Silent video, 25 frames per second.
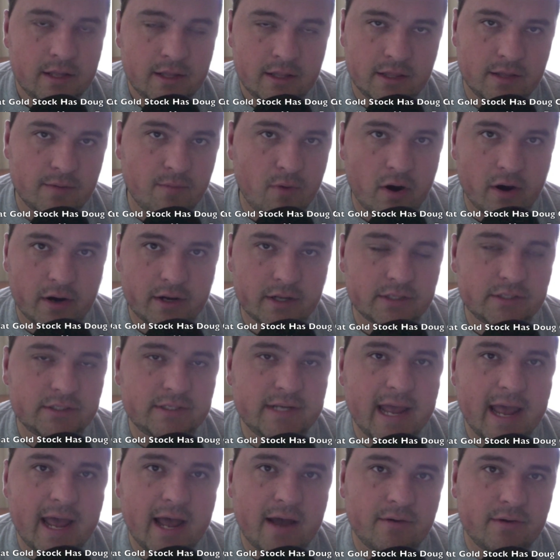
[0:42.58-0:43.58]
the market's
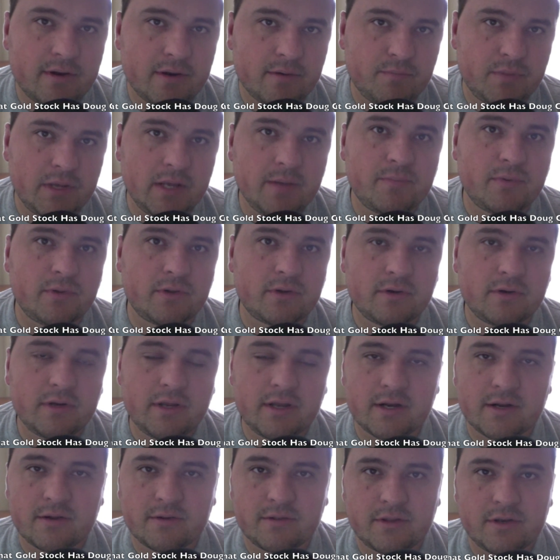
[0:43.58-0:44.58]
down, and people,
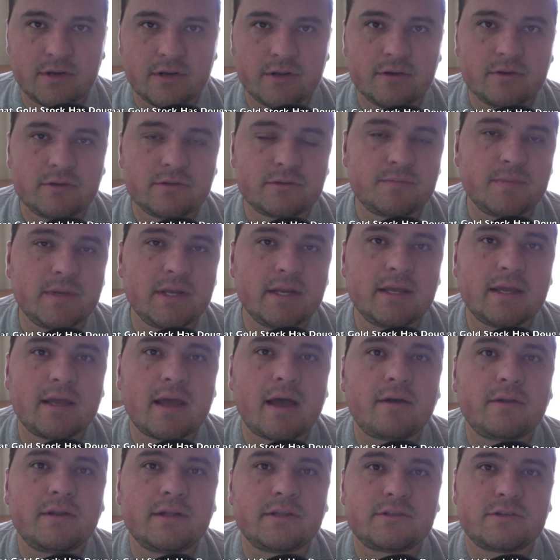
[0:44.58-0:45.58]
the news media
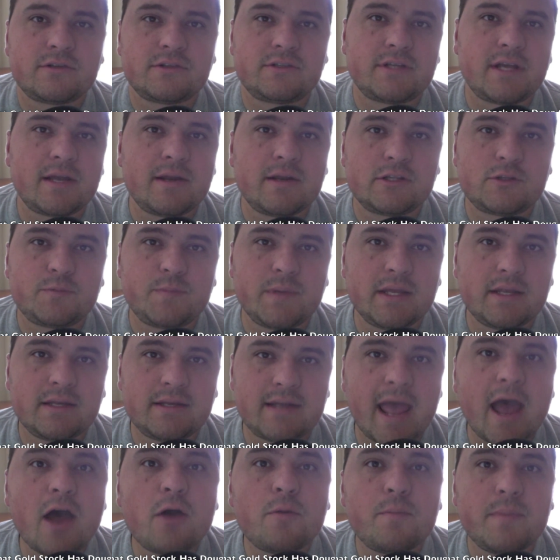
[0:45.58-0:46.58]
outlets are saying it's
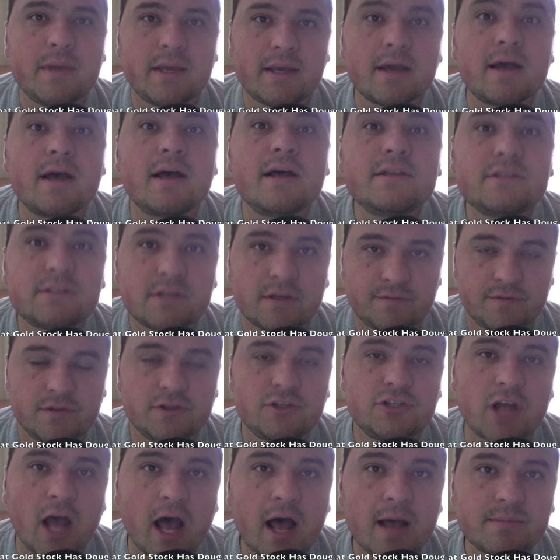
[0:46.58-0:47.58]
down because of the
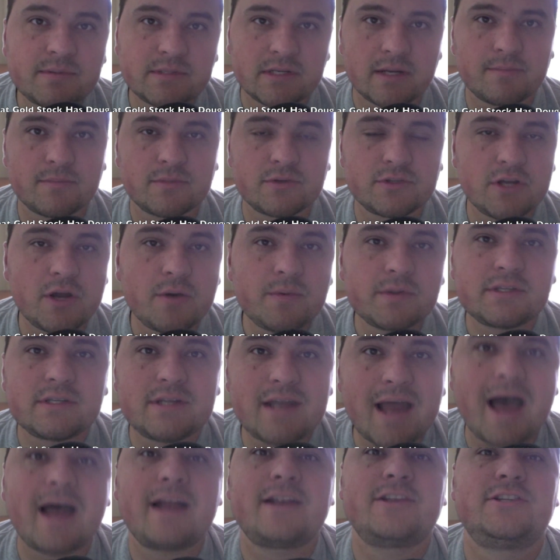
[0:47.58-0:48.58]
jobs numbers. No, it's
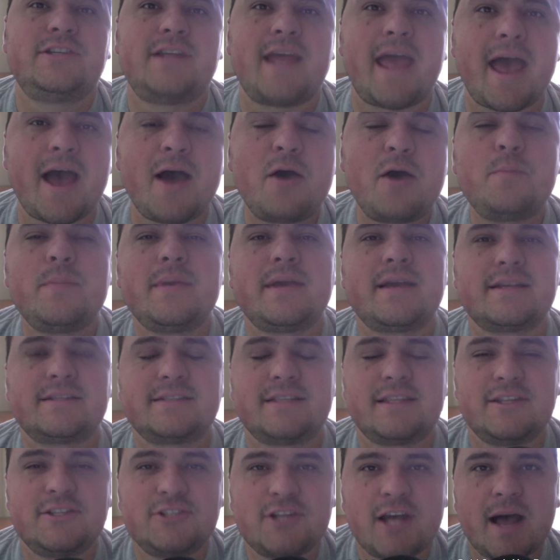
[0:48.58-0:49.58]
not down because
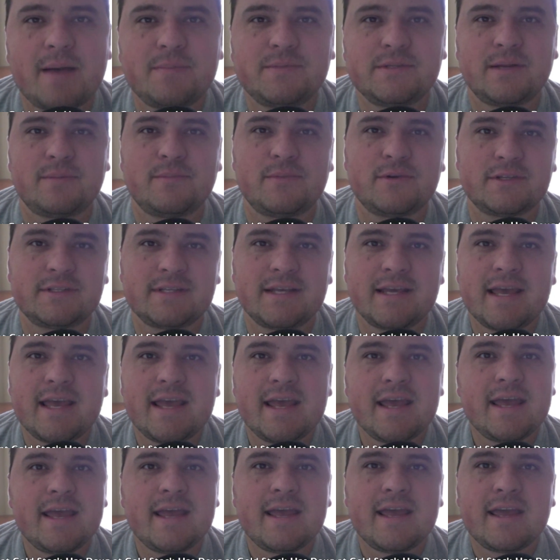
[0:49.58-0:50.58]
of the jobs numbers.
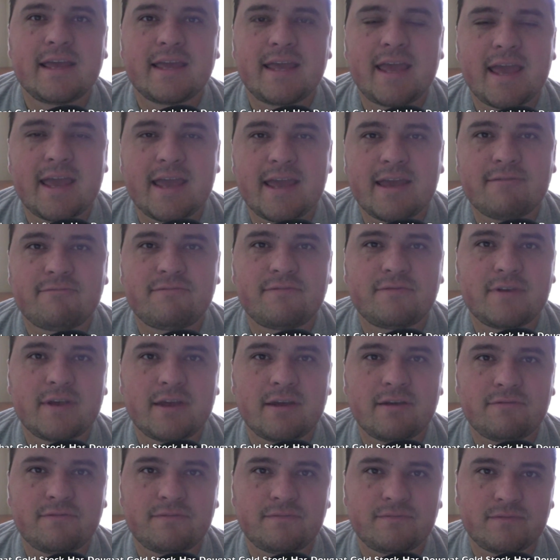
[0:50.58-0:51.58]
Okay,
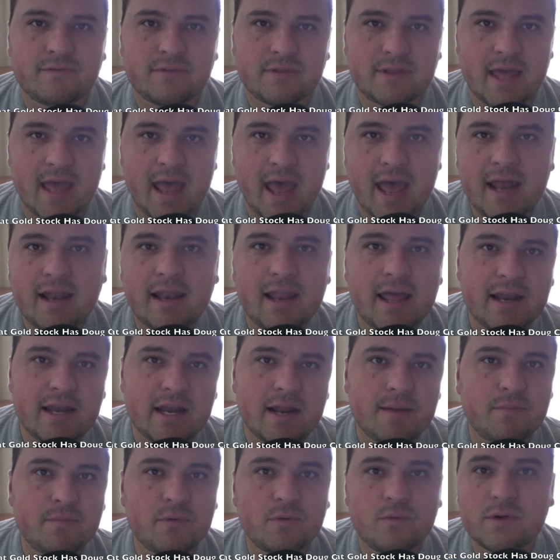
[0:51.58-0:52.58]
if the headline
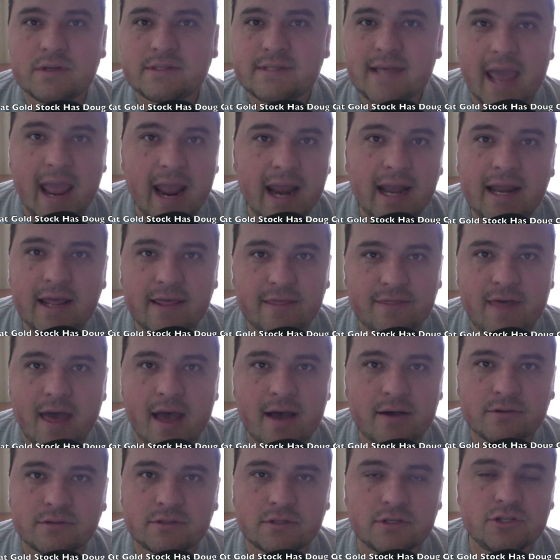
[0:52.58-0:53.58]
number was
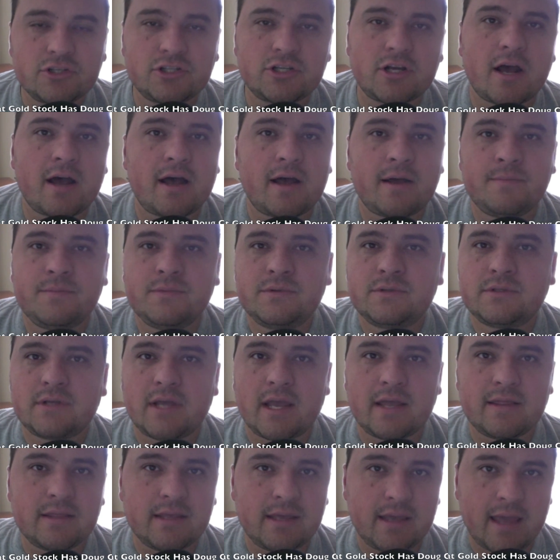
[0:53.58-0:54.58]
80,000 jobs
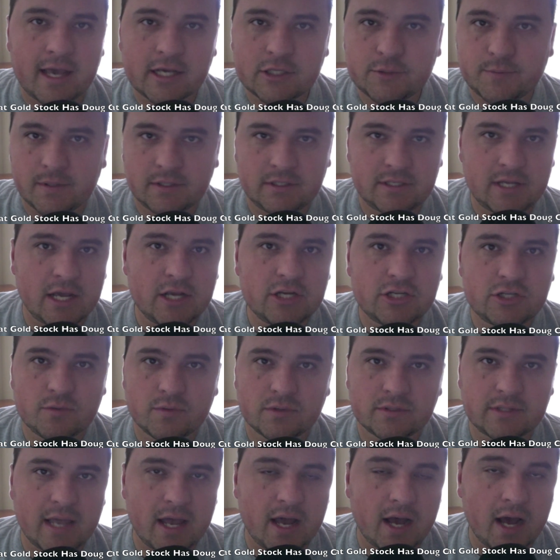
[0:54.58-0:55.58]
and the expectation
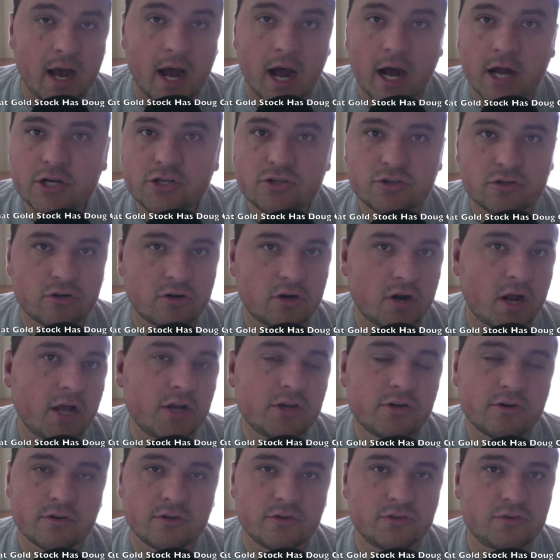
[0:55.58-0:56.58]
was 100 or
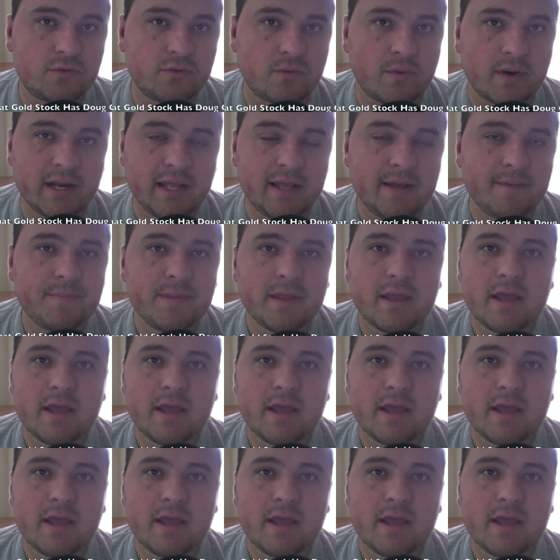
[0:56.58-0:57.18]
120.